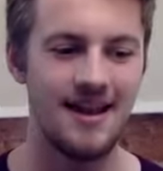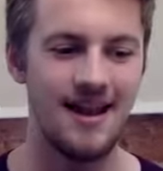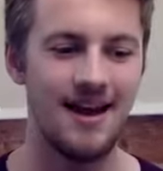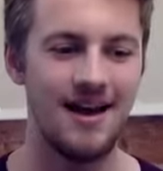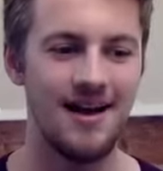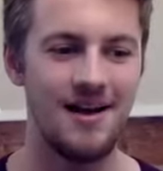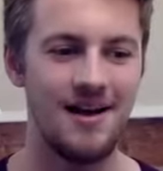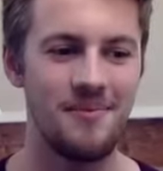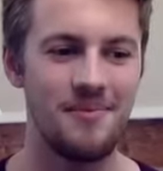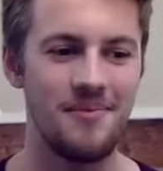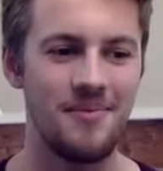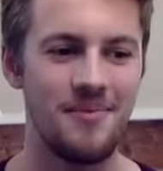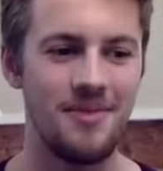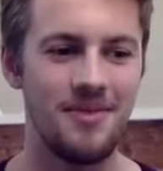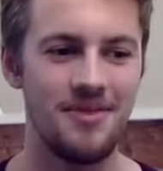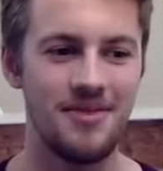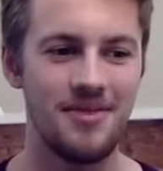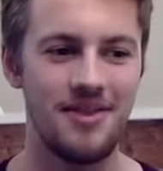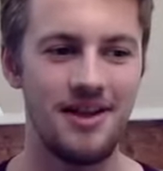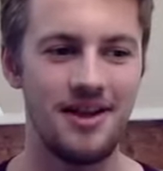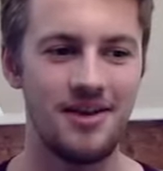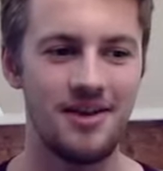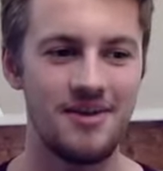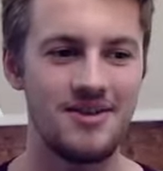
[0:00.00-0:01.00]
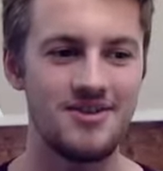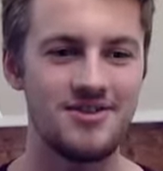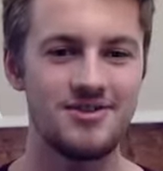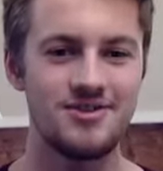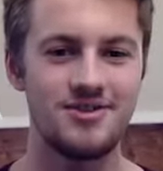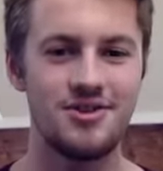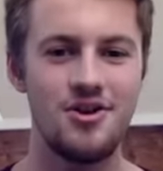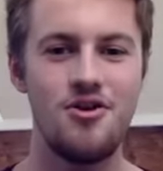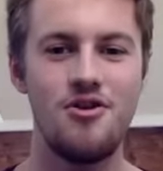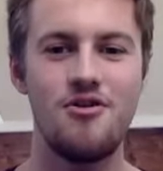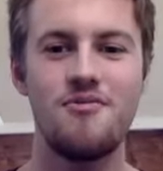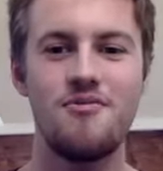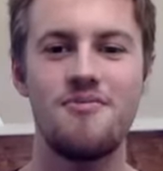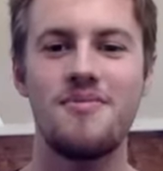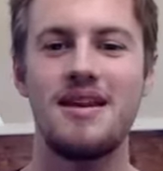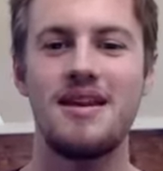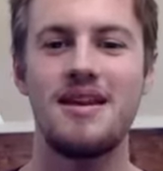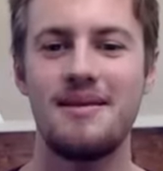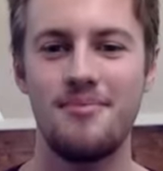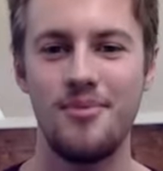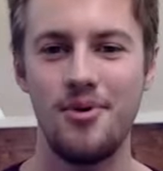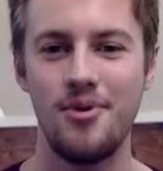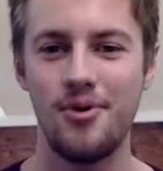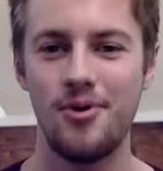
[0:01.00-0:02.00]
There can be so
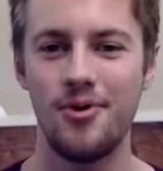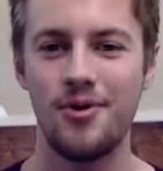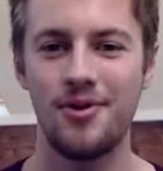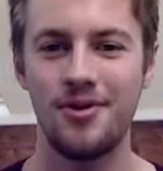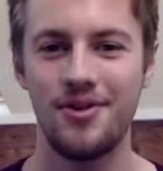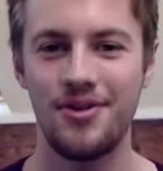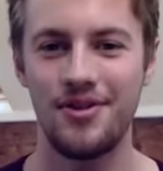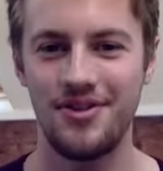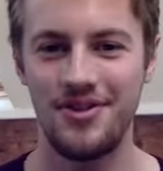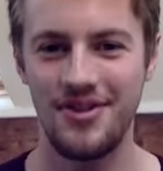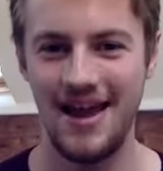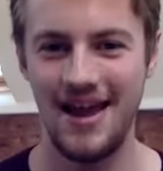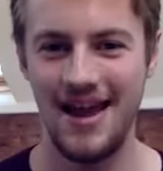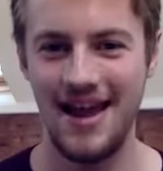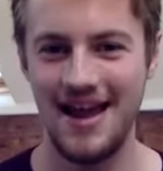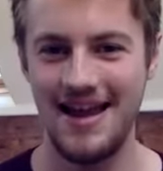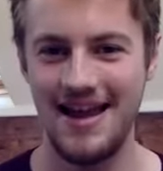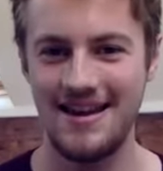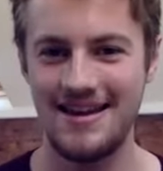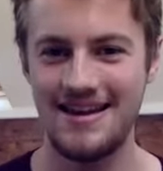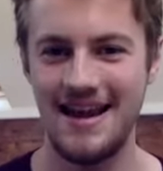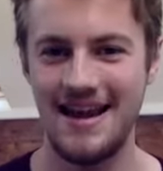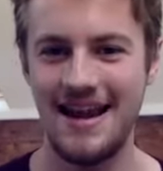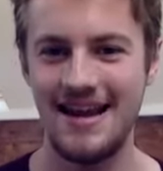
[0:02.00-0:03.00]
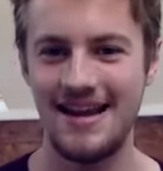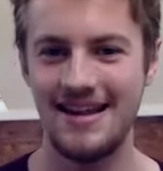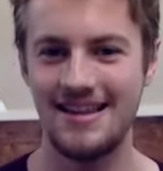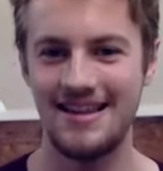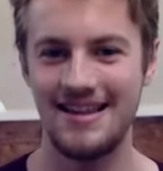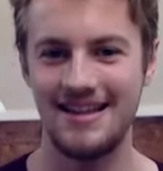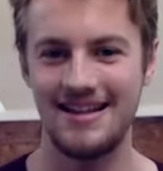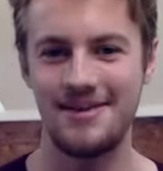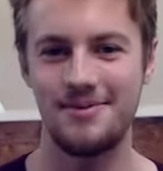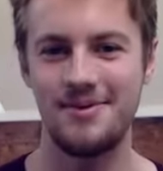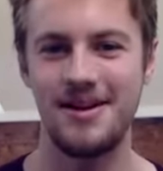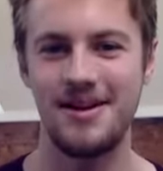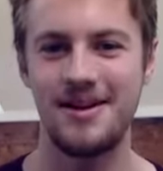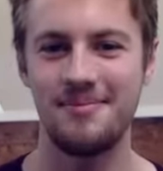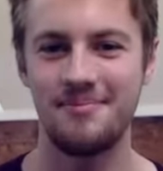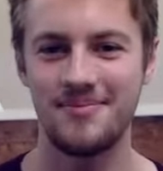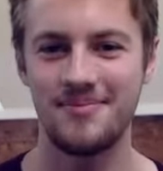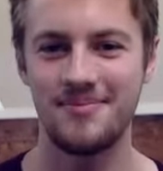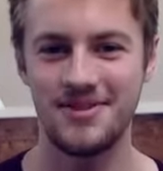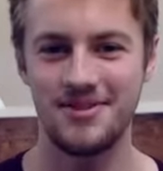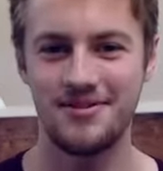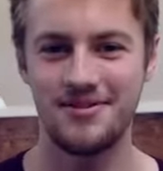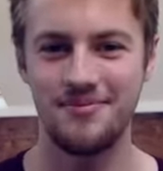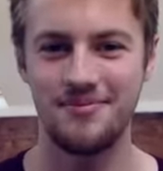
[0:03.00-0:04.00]
many more than anything that we
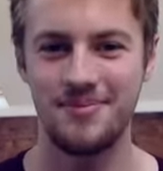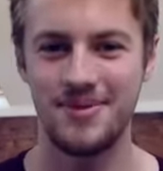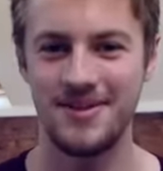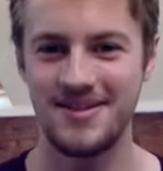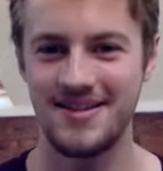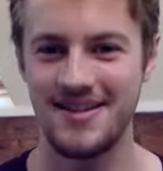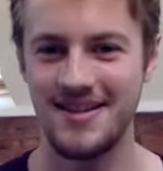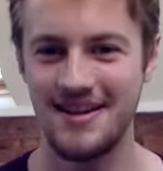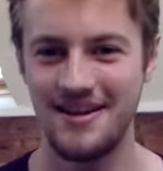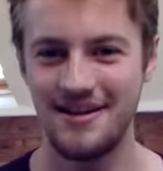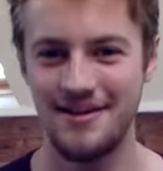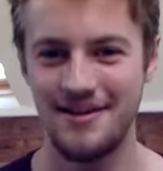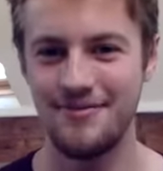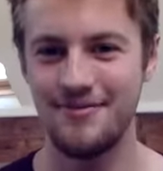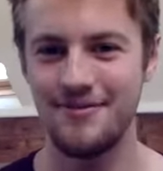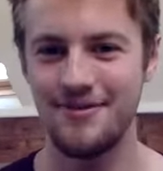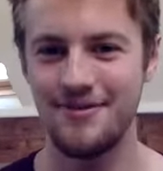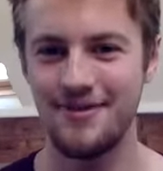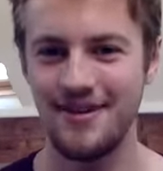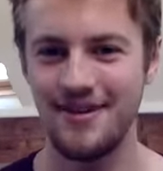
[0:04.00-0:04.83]
can sort of perceive.